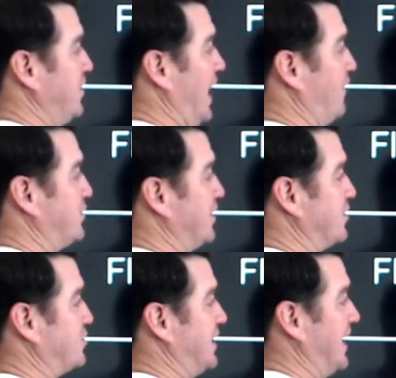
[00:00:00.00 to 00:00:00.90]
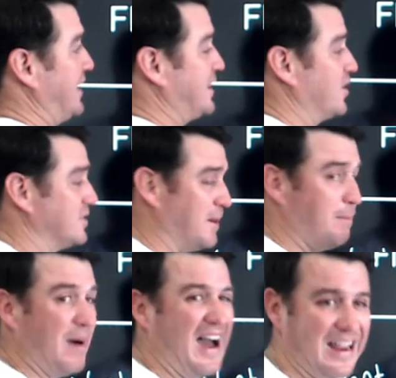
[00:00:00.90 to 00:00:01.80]
you have to understand that there's a
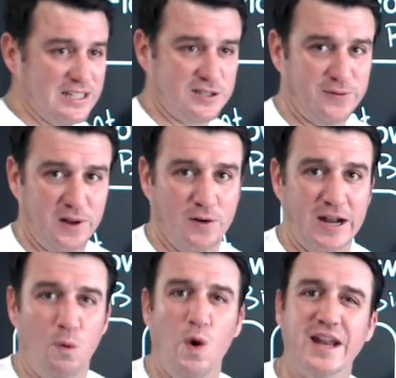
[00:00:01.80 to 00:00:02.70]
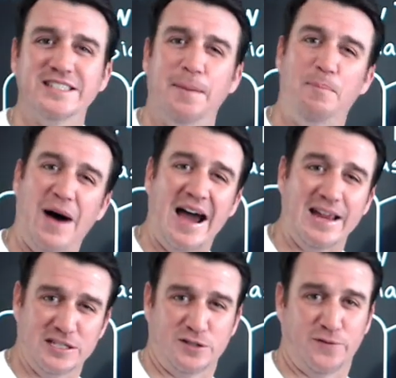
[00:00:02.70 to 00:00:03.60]
bias flow. Now, what does a
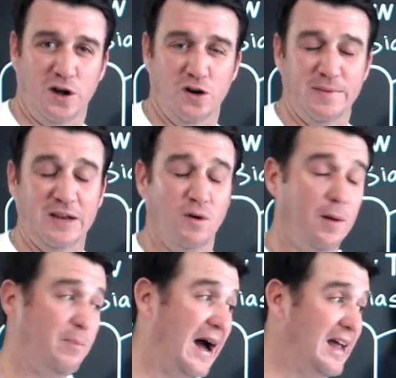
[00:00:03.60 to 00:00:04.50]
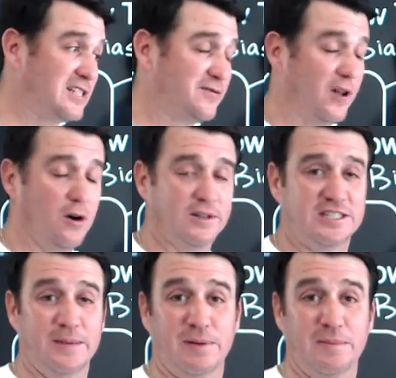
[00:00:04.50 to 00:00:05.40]
bias flow mean? Well, a bias flow
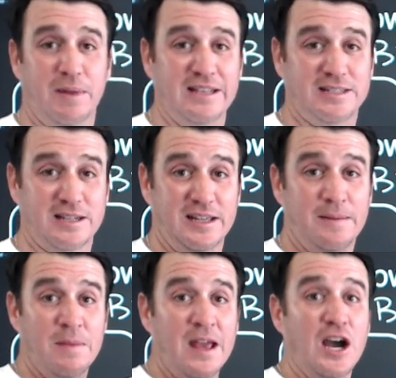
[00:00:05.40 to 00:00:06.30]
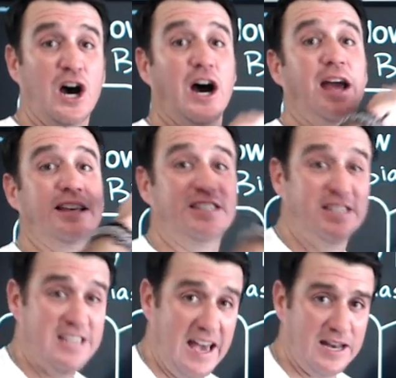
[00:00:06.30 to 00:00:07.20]
is simply basically a
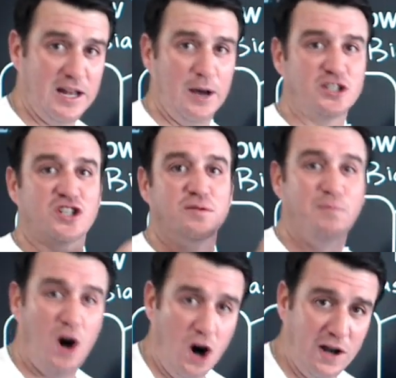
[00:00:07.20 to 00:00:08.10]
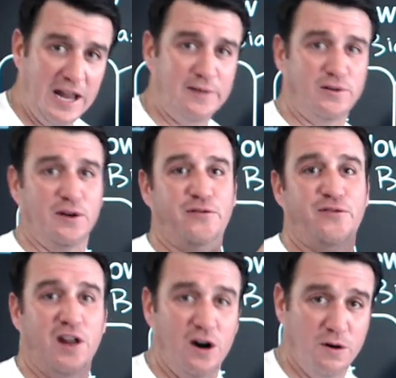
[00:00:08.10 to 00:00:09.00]
set small level of
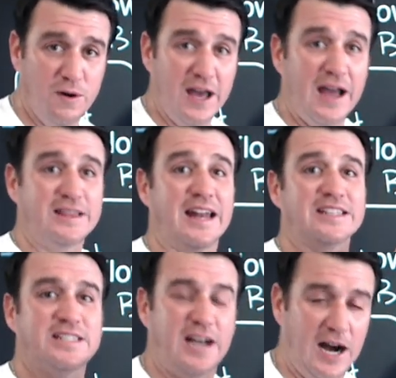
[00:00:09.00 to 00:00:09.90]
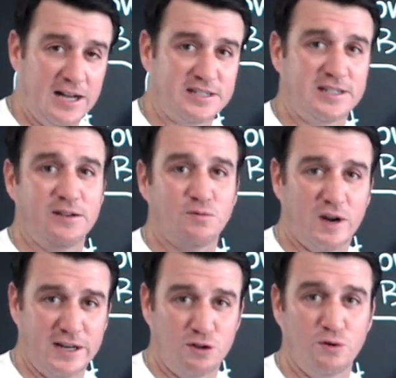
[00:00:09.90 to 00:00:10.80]
flow that is constantly
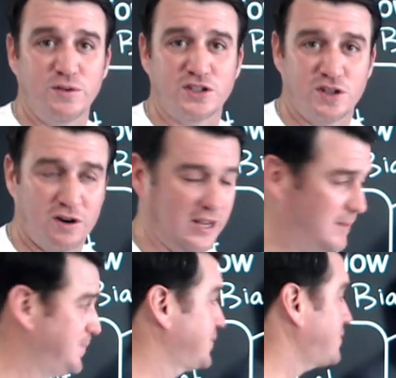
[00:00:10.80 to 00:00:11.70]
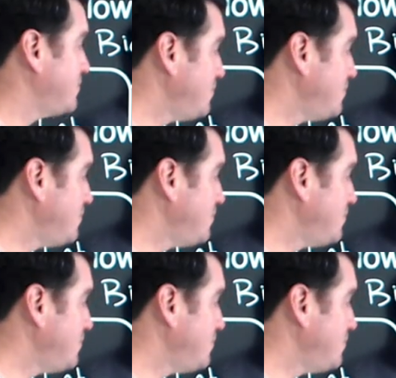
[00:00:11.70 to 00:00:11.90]
running through the circuit.